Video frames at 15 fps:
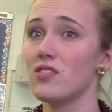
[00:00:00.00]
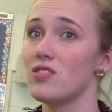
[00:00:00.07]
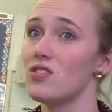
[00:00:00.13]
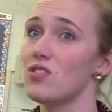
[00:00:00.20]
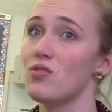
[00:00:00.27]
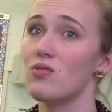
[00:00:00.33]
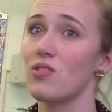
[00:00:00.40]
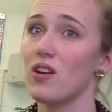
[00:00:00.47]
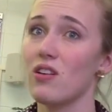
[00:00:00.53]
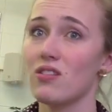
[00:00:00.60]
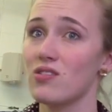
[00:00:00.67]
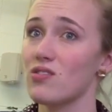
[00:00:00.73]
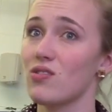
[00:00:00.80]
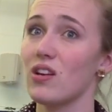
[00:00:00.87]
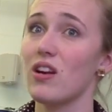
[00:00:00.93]
2 years,
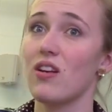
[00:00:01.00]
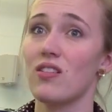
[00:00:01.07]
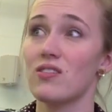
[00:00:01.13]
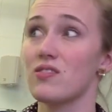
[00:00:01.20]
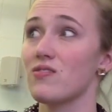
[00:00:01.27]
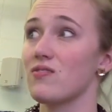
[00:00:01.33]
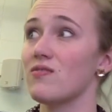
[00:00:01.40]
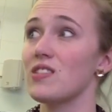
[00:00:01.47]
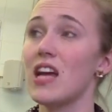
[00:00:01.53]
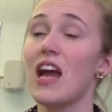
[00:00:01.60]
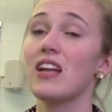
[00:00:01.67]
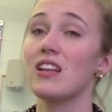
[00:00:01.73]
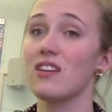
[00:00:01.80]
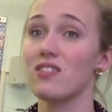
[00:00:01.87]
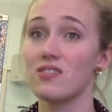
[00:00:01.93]
3 years,
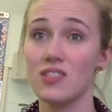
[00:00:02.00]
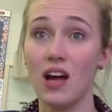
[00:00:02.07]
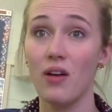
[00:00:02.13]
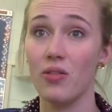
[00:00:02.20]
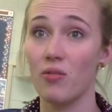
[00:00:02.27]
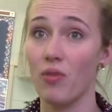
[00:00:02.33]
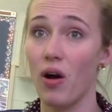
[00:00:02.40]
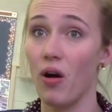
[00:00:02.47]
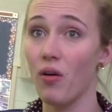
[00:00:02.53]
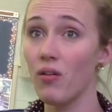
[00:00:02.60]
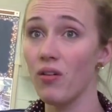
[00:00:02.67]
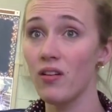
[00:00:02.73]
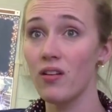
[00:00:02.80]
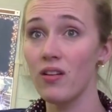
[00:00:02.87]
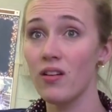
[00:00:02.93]
10 years down the road?
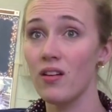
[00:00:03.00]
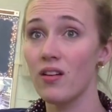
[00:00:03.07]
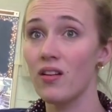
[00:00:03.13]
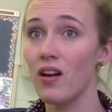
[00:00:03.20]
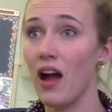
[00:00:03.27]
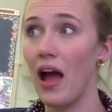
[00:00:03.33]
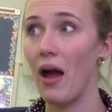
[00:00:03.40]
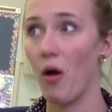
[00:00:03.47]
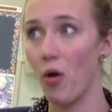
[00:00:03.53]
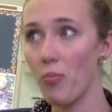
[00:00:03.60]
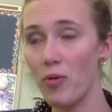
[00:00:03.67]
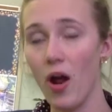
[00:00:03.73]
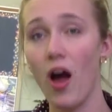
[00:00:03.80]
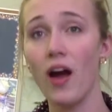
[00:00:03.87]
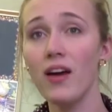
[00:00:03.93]
I hope
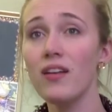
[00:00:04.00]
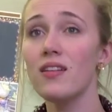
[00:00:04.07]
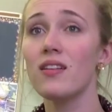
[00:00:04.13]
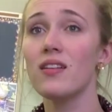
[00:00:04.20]
not.